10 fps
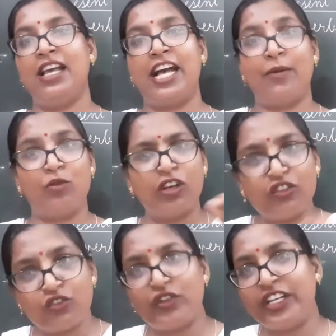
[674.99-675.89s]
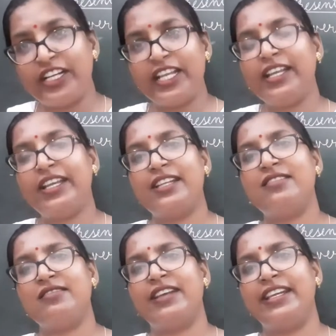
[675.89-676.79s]
I am not reading
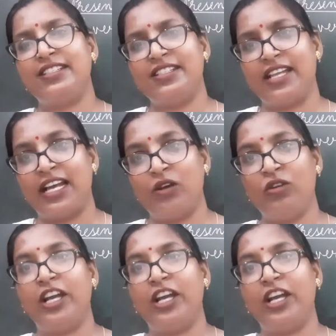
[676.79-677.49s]
it right now.